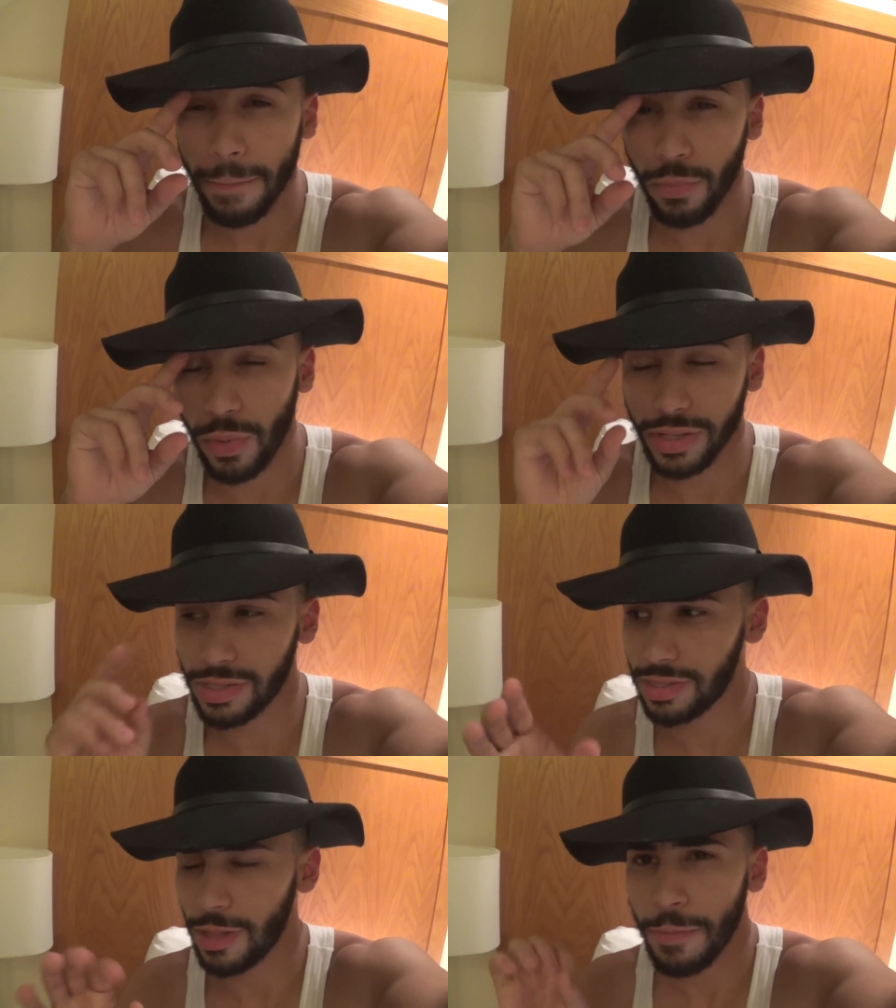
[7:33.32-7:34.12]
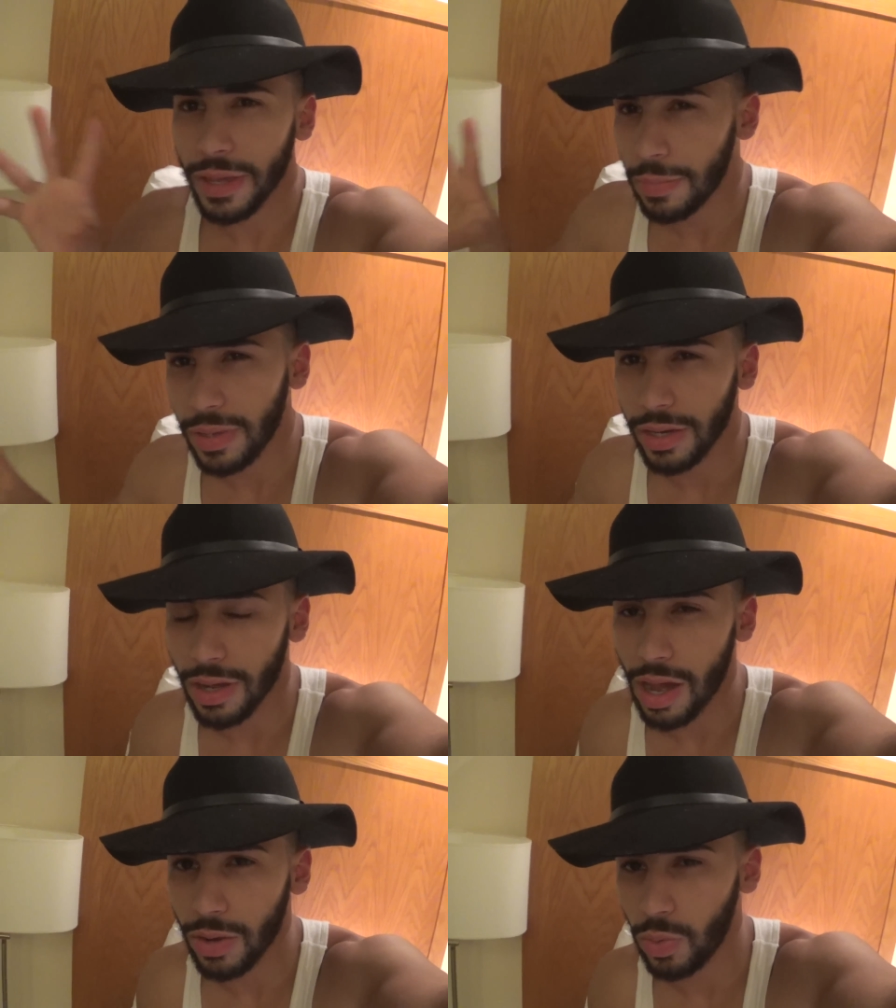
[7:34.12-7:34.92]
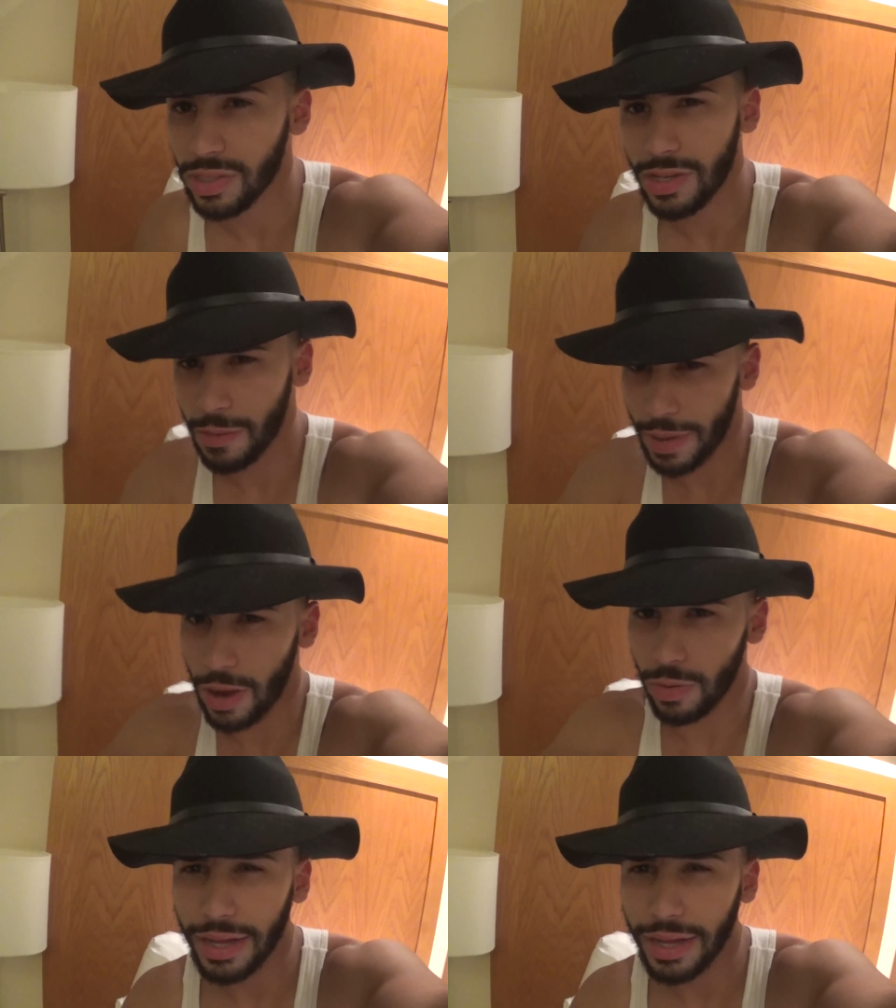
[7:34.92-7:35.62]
what's the big meeting on, what's it about.